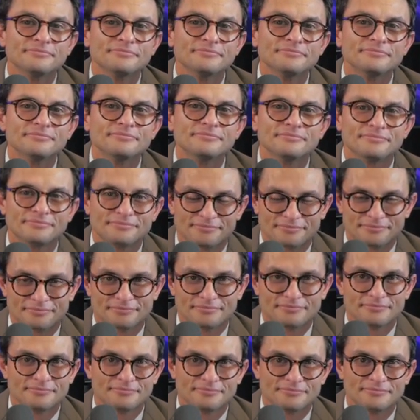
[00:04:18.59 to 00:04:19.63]

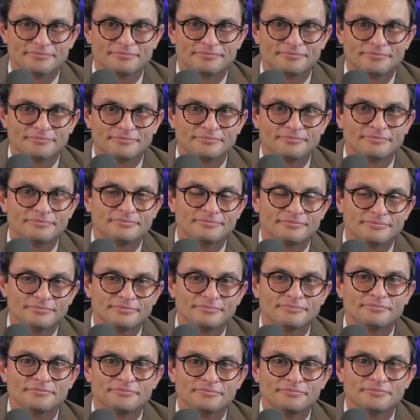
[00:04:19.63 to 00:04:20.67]

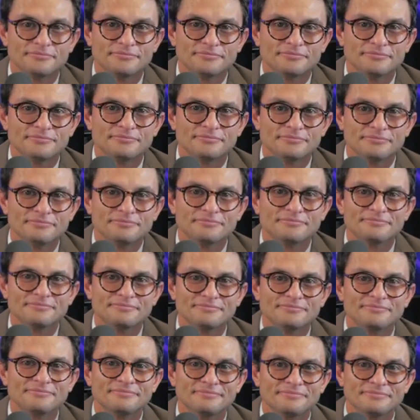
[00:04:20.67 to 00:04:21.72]

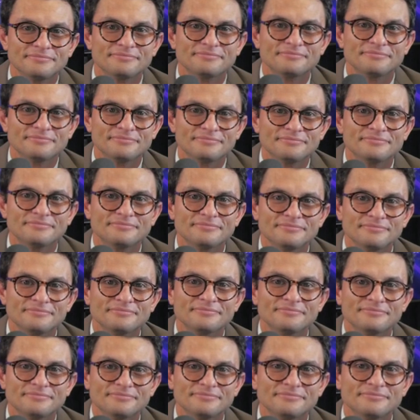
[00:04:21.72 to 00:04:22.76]

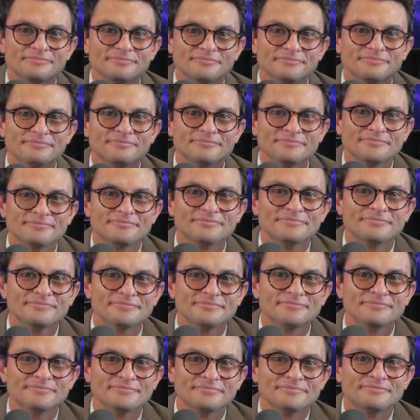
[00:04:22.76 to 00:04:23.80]

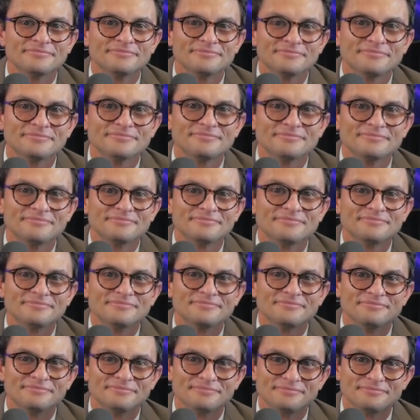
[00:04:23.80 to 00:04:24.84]

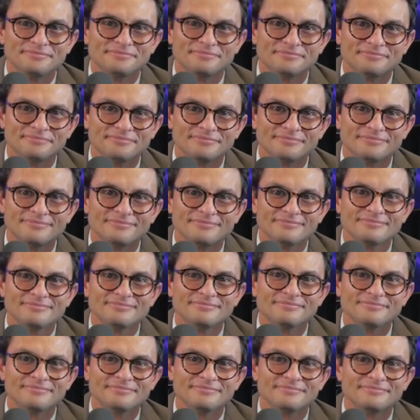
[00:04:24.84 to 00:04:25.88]

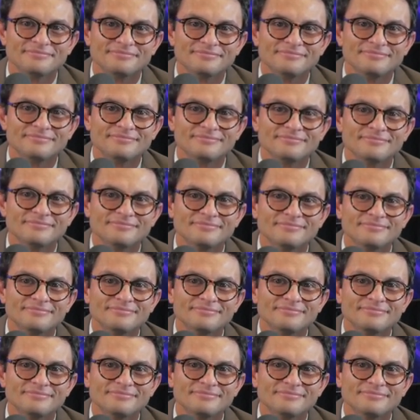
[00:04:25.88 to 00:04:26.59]
The person shown says nothing.